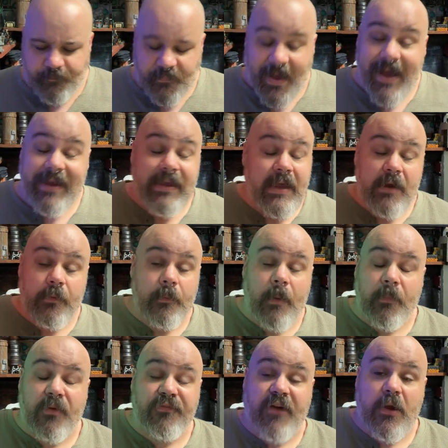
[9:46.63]
I can't
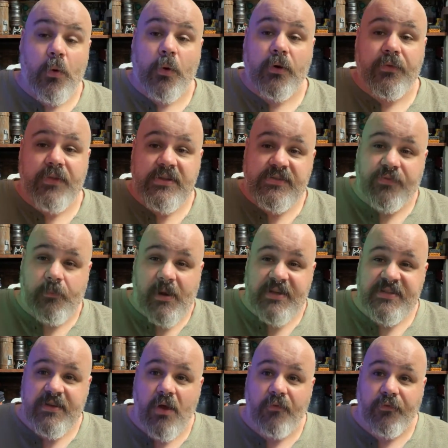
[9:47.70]
remember if I ordered this for
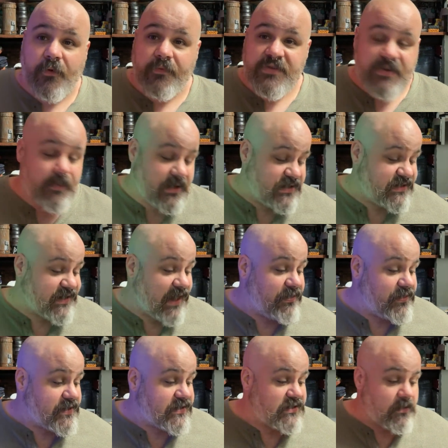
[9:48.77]
myself or if somebody
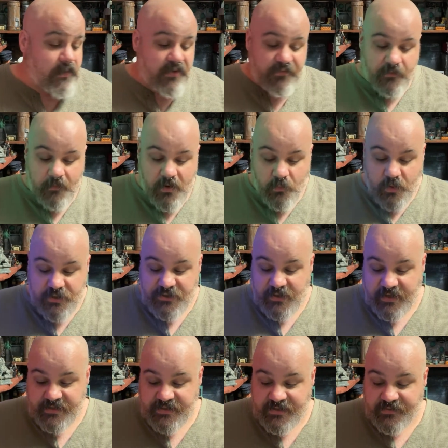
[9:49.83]
sent this to me from my wish
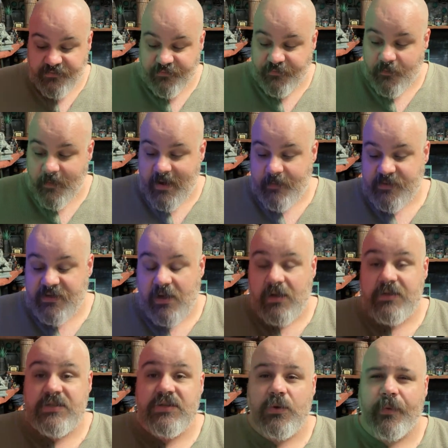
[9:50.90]
list from
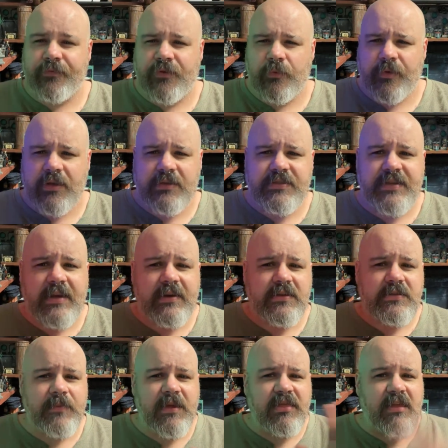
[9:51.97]
Amazon. So if you did send it
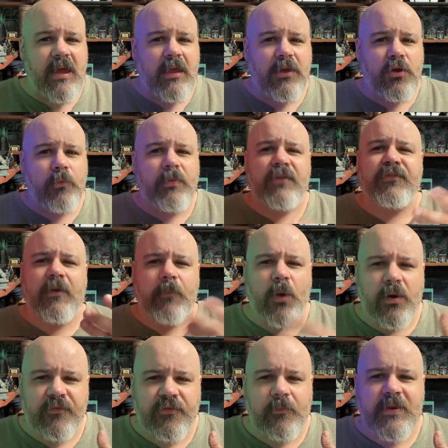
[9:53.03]
to me, thank you. But if I
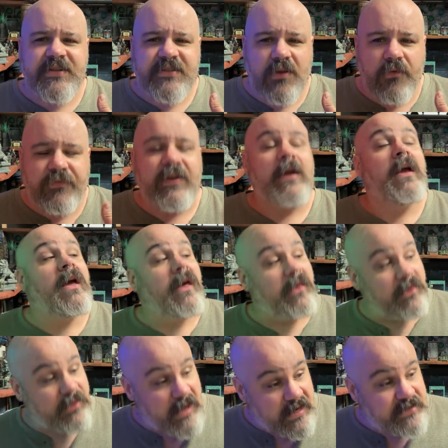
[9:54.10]
bought it for myself,
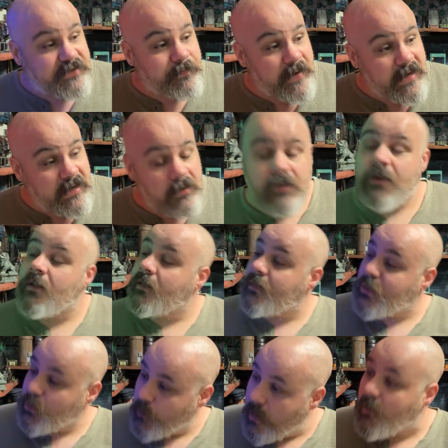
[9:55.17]
thanks me.
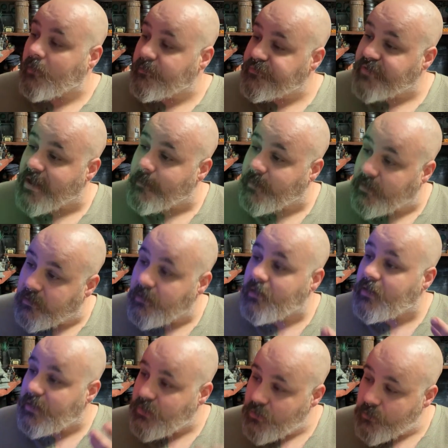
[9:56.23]
You're welcome, Famine.
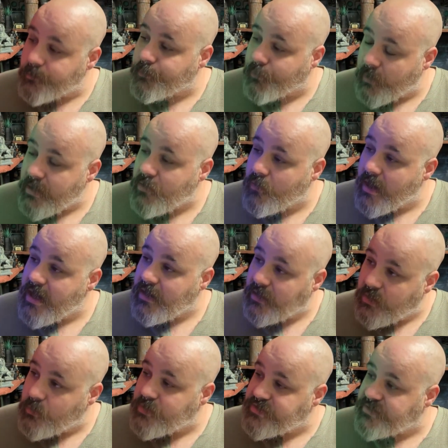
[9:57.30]
You're pretty great.
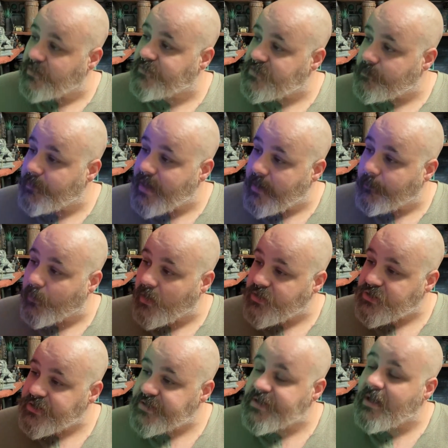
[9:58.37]
You deserve some
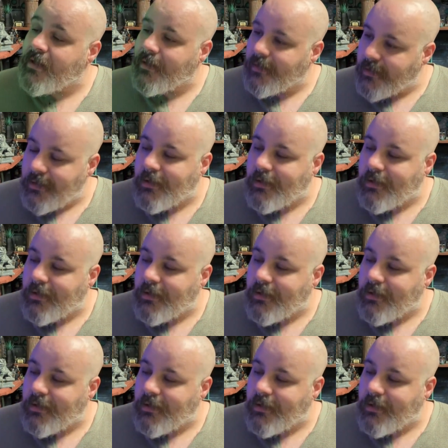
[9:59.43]
paintbrushes. You